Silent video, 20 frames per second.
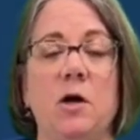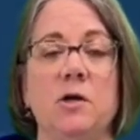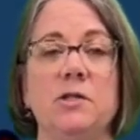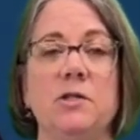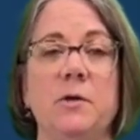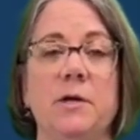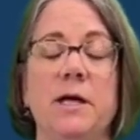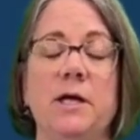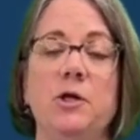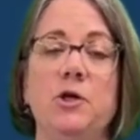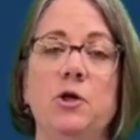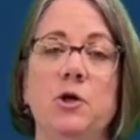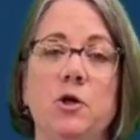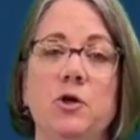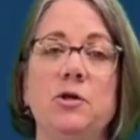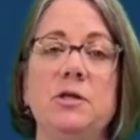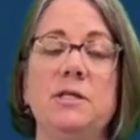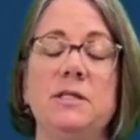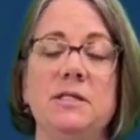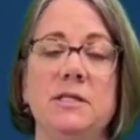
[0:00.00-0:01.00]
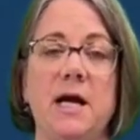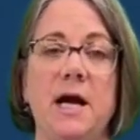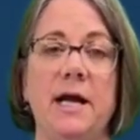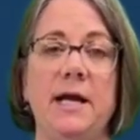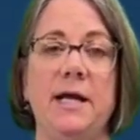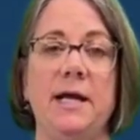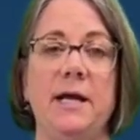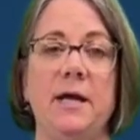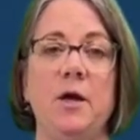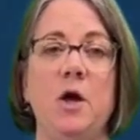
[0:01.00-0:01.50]
So again, you're
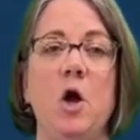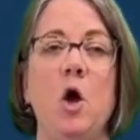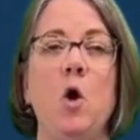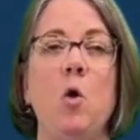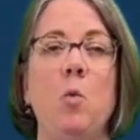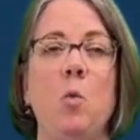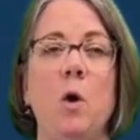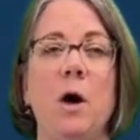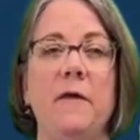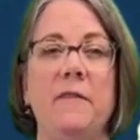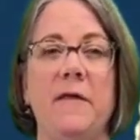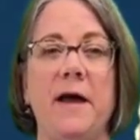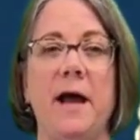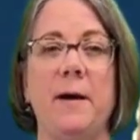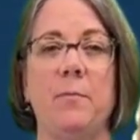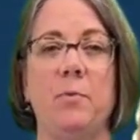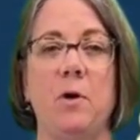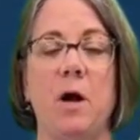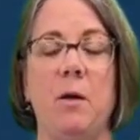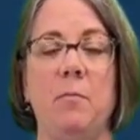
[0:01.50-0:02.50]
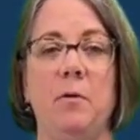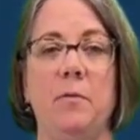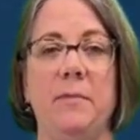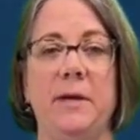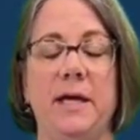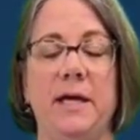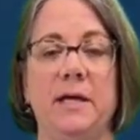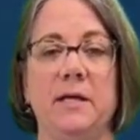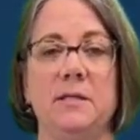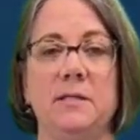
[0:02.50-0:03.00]
deciding what that problem
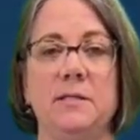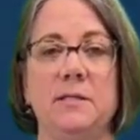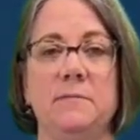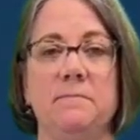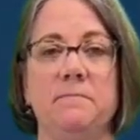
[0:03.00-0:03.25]
is.